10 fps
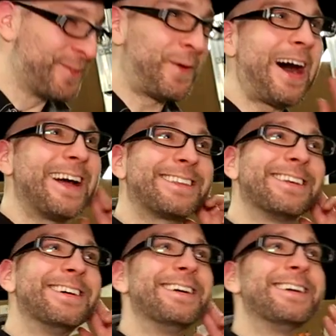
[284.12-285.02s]
What?
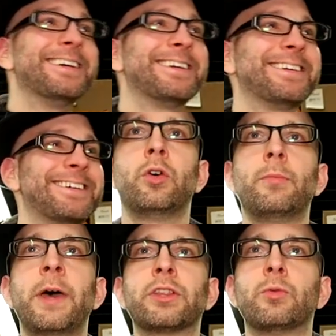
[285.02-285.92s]
We're gonna
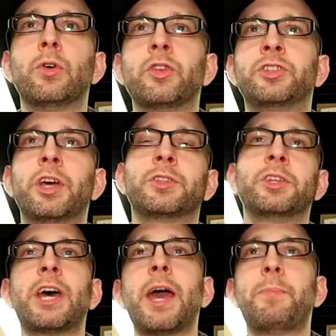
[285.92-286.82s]
make the rules here
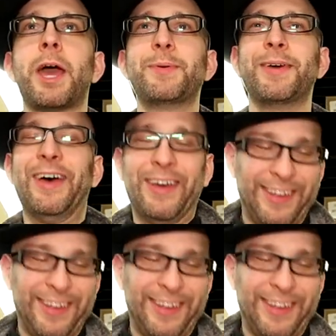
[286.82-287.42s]
today, baby.